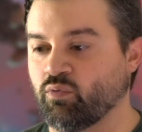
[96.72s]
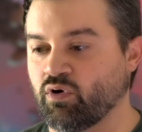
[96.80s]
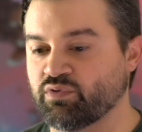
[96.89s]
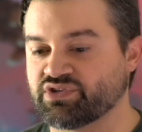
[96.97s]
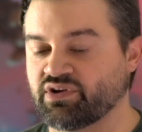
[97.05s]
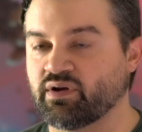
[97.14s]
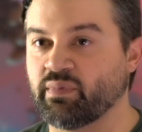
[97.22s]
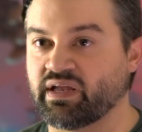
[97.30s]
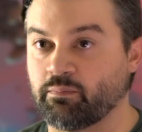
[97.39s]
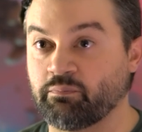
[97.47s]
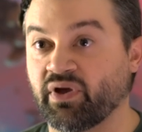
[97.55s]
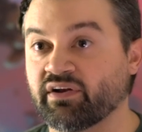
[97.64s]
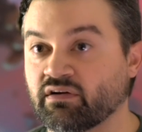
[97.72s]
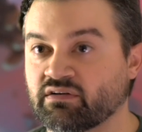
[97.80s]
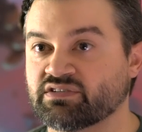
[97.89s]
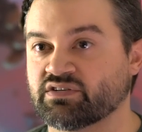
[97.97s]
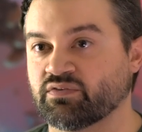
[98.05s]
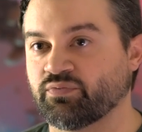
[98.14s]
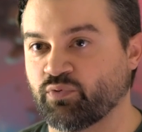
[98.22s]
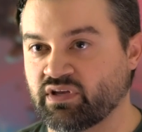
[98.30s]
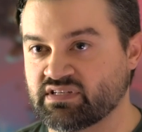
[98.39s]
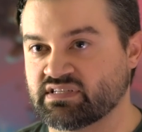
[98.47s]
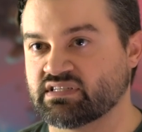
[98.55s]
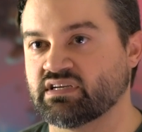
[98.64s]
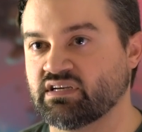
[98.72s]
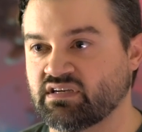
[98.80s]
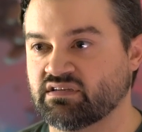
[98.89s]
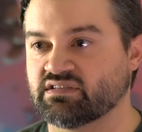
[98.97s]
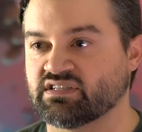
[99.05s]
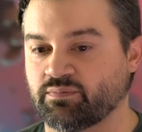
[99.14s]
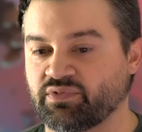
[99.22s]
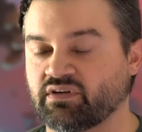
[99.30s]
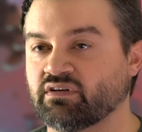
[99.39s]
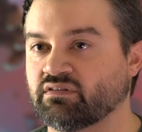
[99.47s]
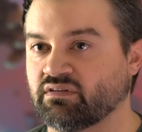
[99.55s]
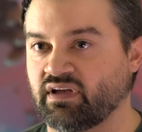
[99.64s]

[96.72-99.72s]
we're always trying to make it better. So if we can see something